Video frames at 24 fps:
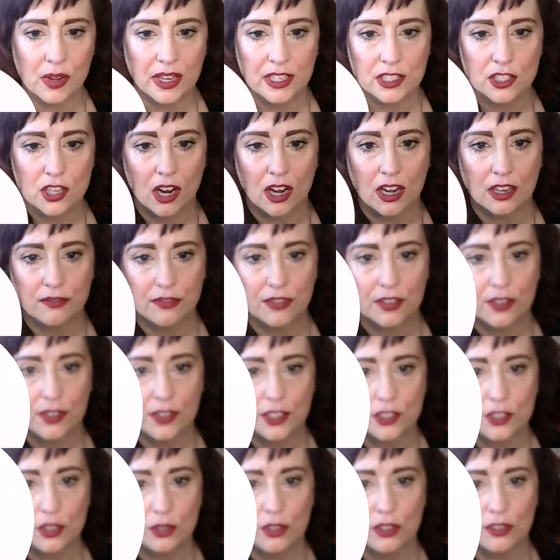it's hard for the
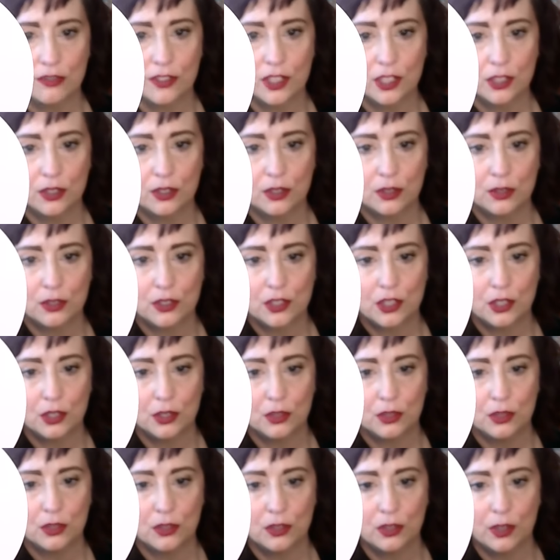two of you to
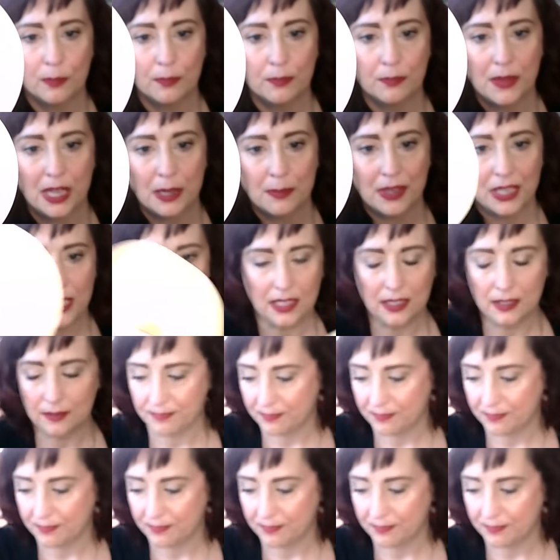maybe